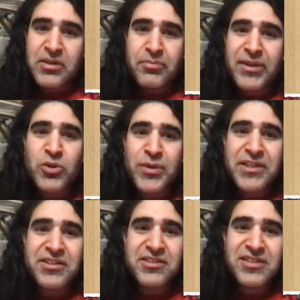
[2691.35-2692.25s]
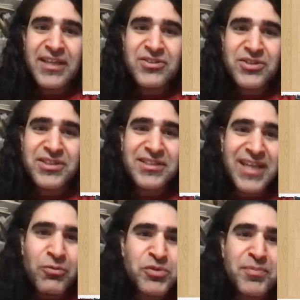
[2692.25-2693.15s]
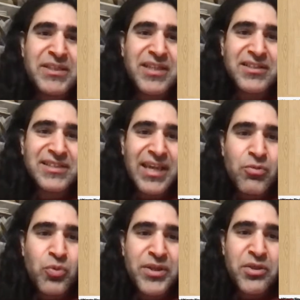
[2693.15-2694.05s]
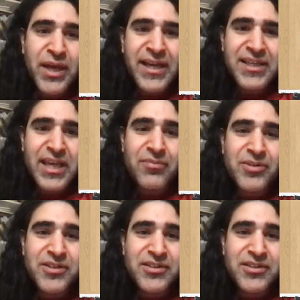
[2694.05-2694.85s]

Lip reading: by going in the center, then that would mean that they win that game.